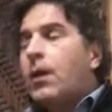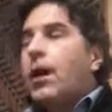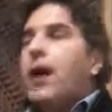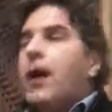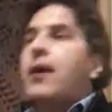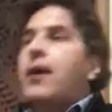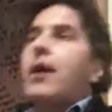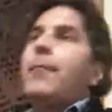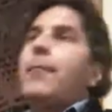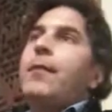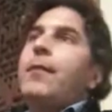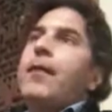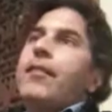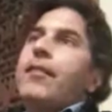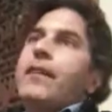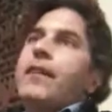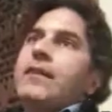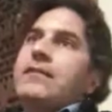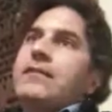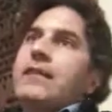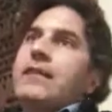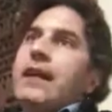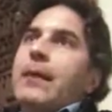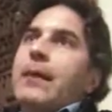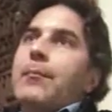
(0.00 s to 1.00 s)
A couple of
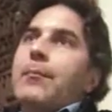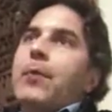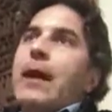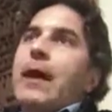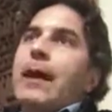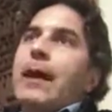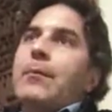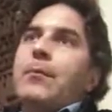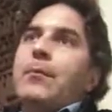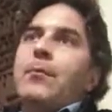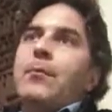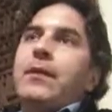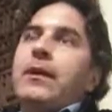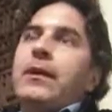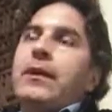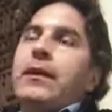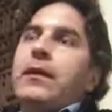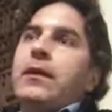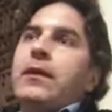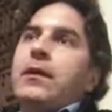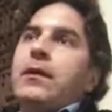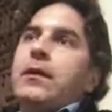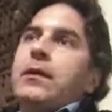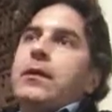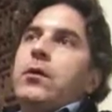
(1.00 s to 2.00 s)
things that I
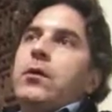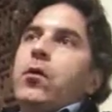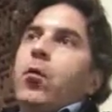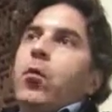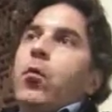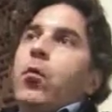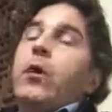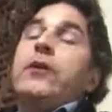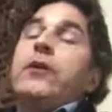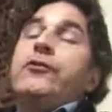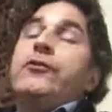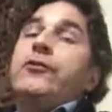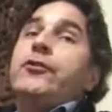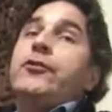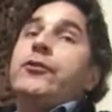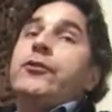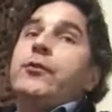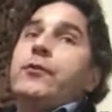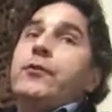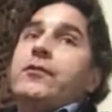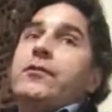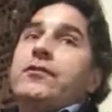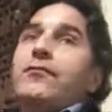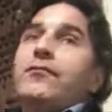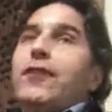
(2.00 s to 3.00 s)
probably wouldn't
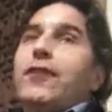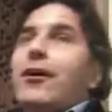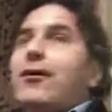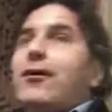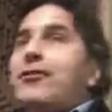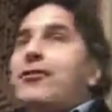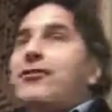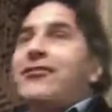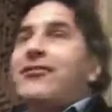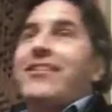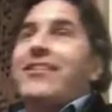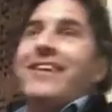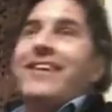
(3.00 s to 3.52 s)
do as far as